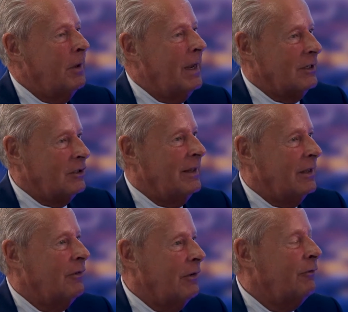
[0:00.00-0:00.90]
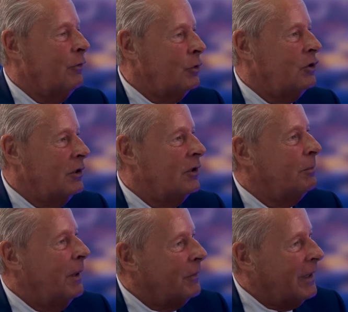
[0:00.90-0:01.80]
actually, that's very fortunate to
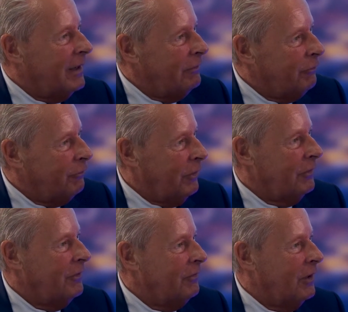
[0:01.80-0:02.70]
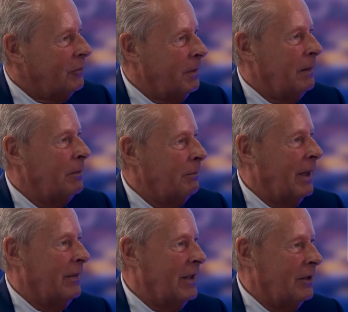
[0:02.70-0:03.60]
be able to get in front of those people and
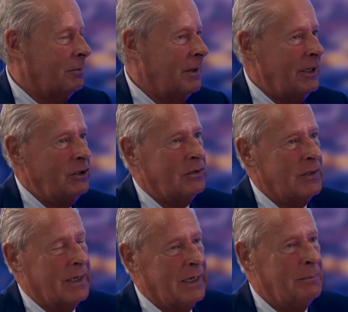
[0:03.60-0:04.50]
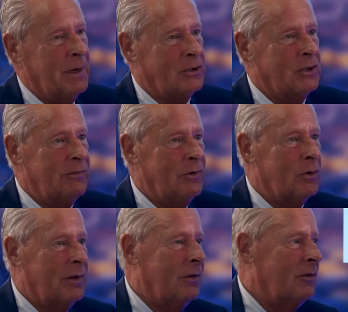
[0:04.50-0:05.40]
make the explanations. I can imagine if you're
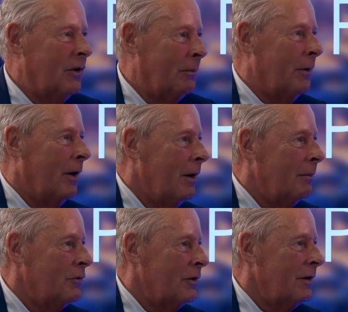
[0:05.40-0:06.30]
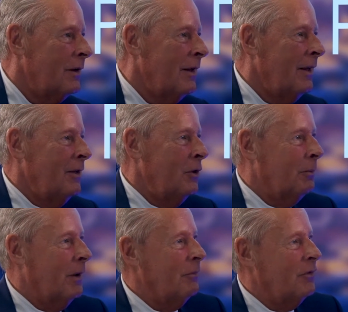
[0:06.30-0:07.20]
in the suburbs and you're
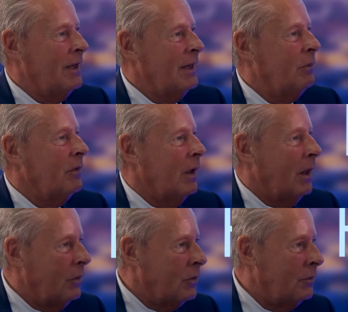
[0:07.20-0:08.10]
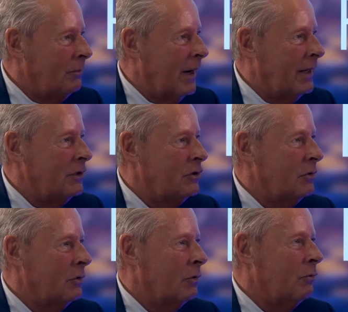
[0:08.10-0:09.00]
perhaps dealing with a local manager
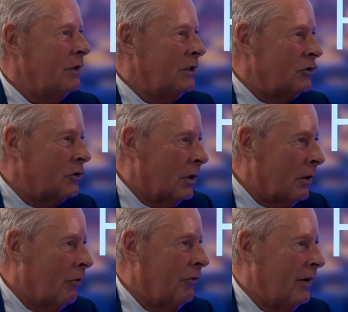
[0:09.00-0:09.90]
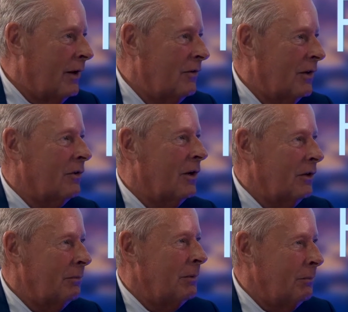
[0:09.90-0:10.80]
or a regional office, it's going
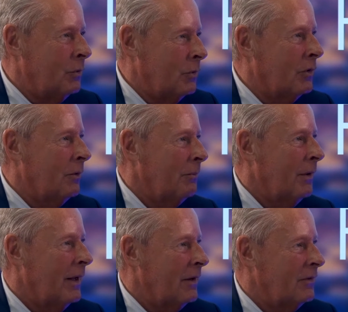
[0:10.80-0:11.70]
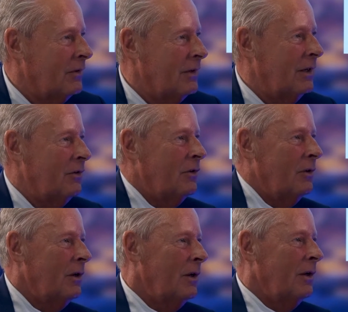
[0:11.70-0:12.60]
to be more complex, isn't it,
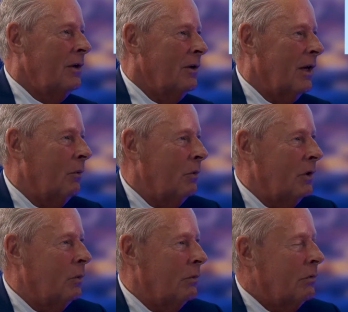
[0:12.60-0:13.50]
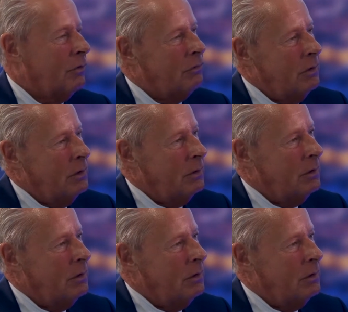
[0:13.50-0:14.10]
to get what you want through?